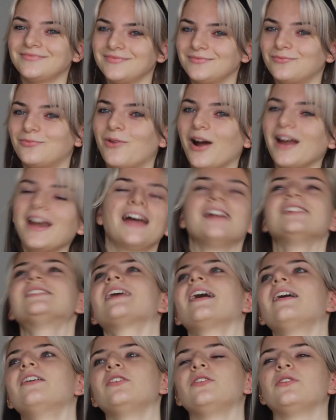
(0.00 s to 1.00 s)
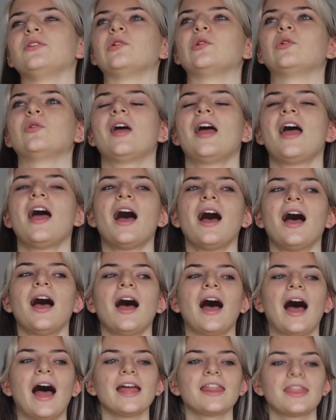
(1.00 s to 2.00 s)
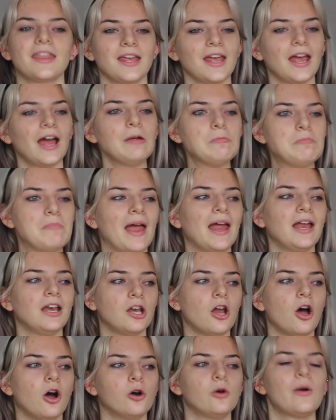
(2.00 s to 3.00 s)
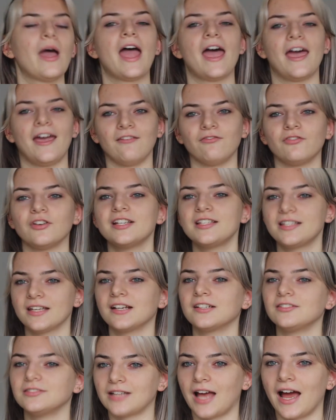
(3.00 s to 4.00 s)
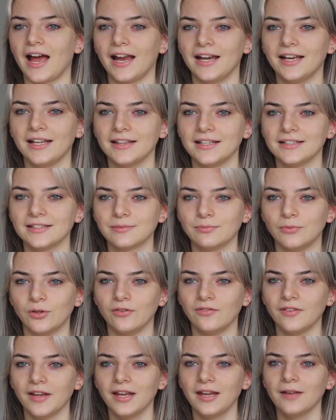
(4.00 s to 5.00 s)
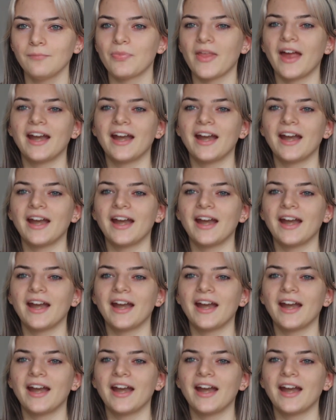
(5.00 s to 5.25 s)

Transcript: When I tell you, I think I may know every single line in this movie,